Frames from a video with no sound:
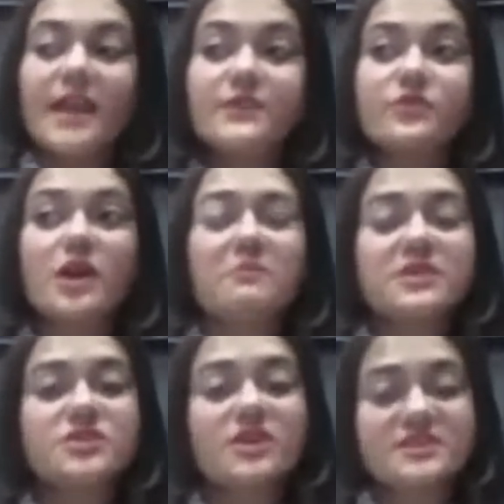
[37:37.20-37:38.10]
And if you
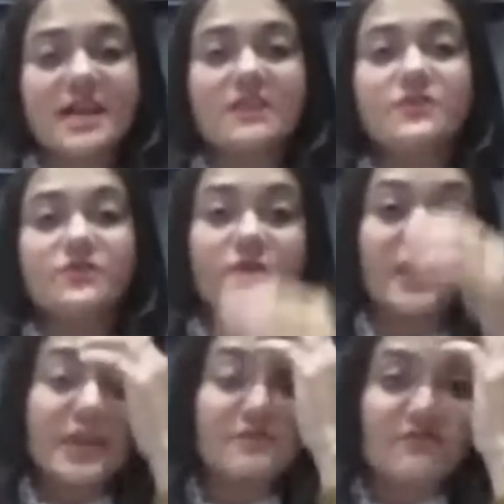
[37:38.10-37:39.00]
commit yourself, if you
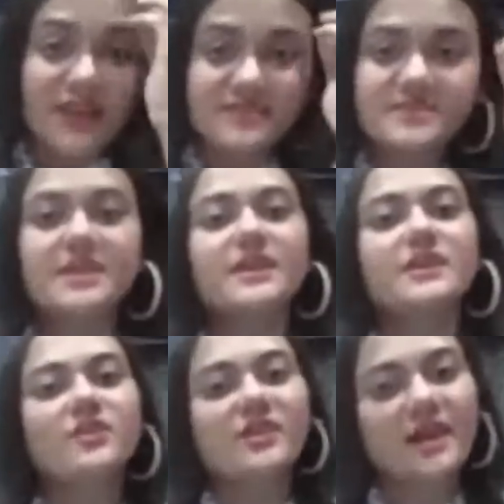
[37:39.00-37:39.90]
are investing
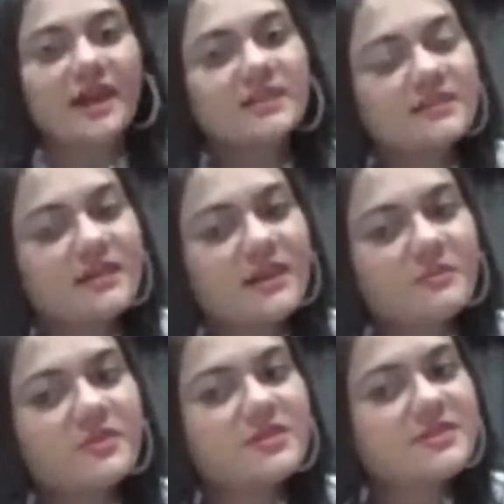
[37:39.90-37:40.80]
in your health,
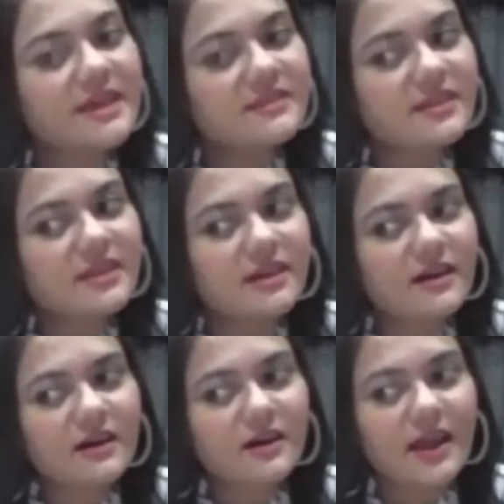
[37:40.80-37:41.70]
because I think
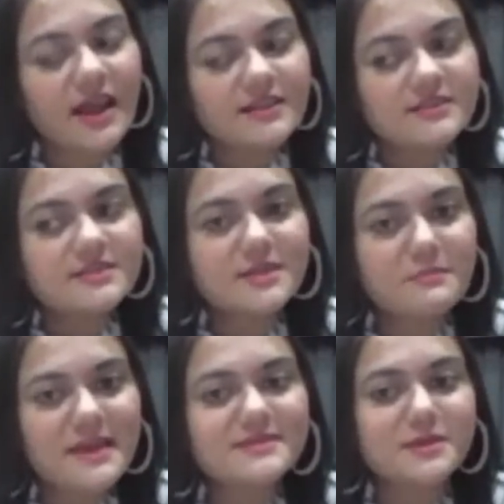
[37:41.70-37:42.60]
health is the
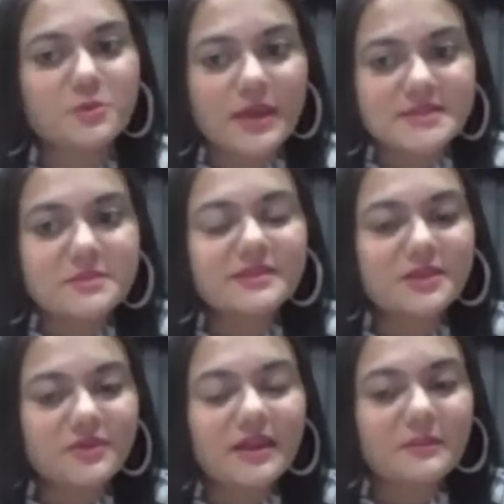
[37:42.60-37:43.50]
best investment
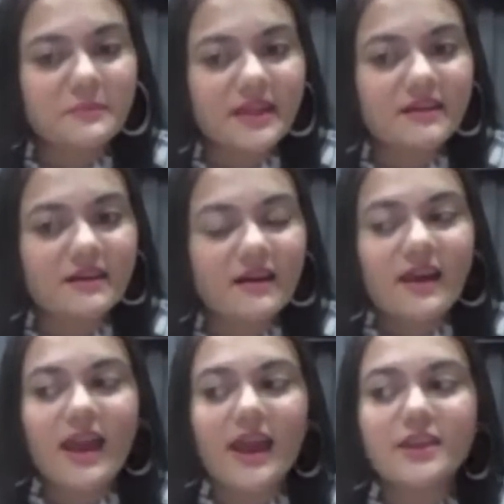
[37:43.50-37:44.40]
that you can make.
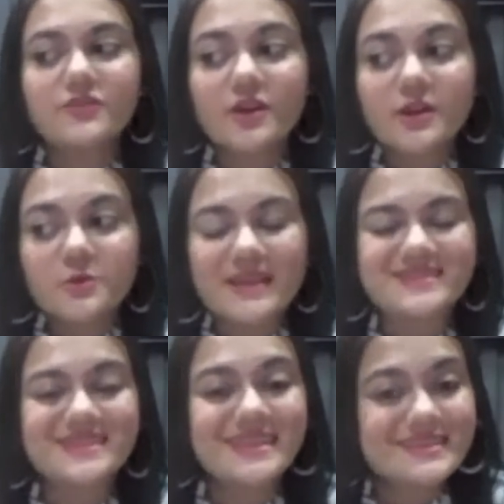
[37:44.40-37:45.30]
And if you're
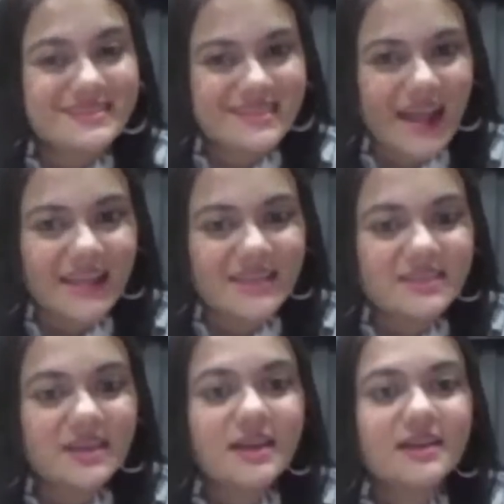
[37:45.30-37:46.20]
investing it right,
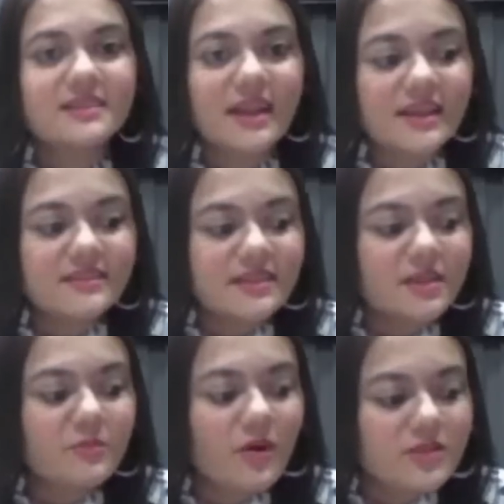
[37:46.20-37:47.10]
then I think